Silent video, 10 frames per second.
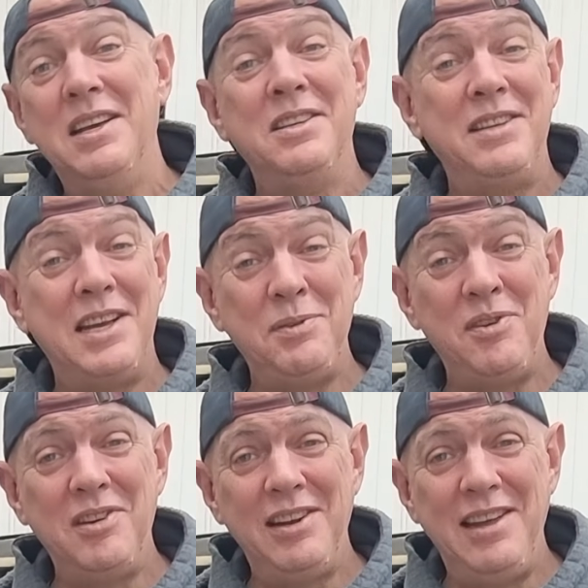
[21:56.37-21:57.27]
So that's where
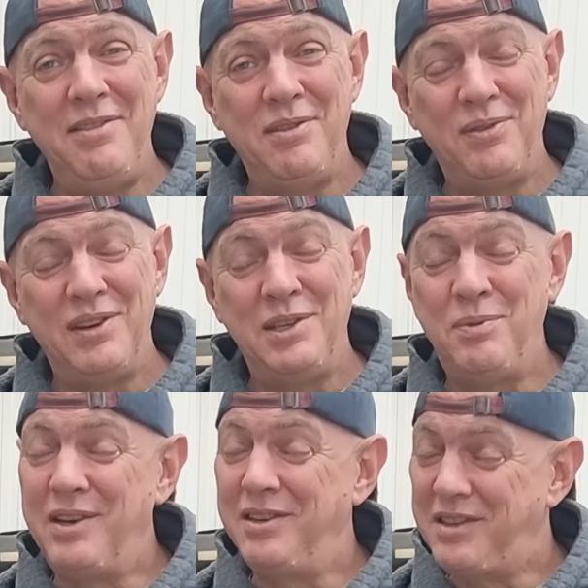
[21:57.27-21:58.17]
I'm going to leave it for this
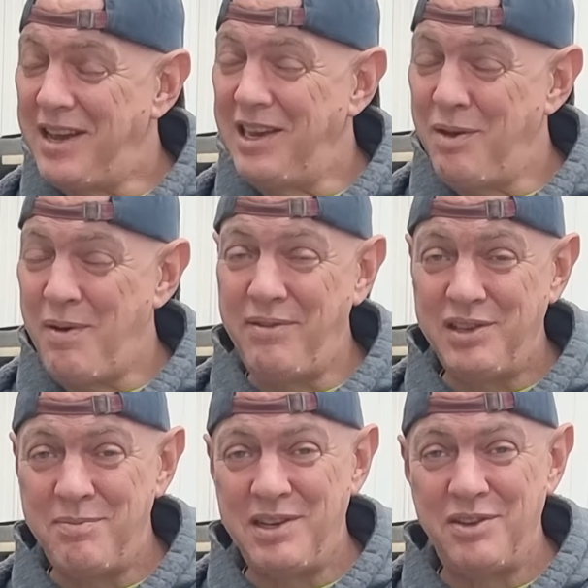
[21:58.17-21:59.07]
one. Thank you ever
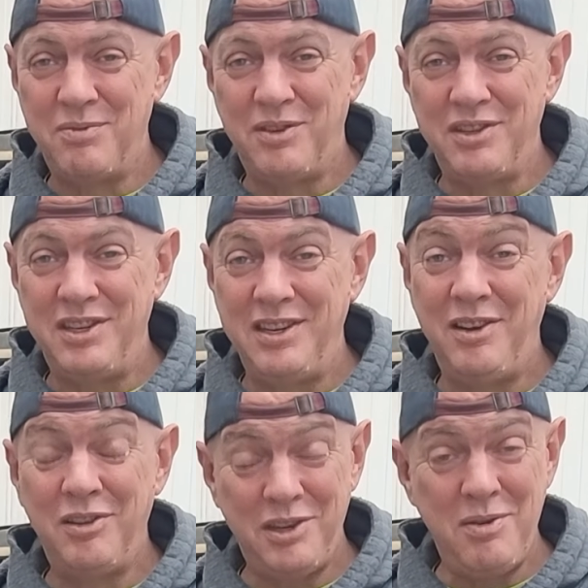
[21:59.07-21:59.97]
so much for watching.
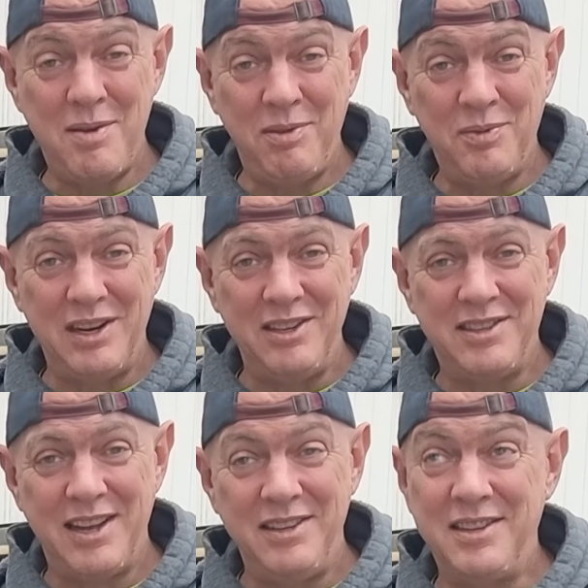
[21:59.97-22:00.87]
I do hope you're well and
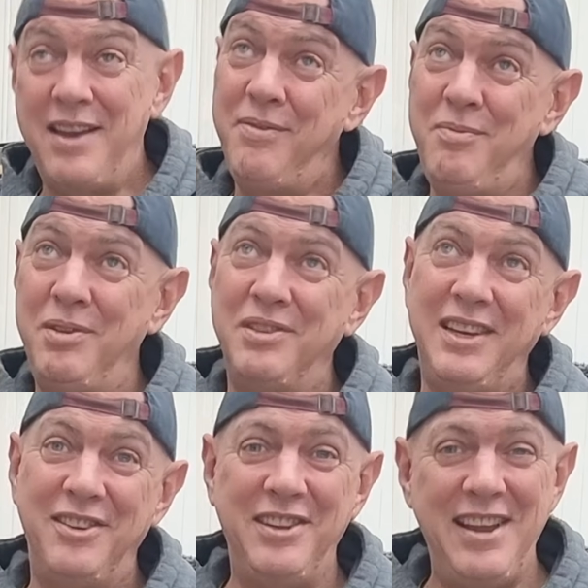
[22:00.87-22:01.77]
staying safe, and we'll
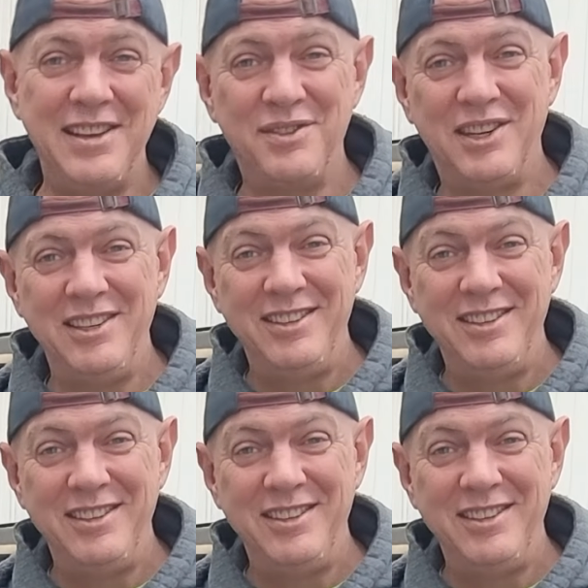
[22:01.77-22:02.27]
see you on the next one.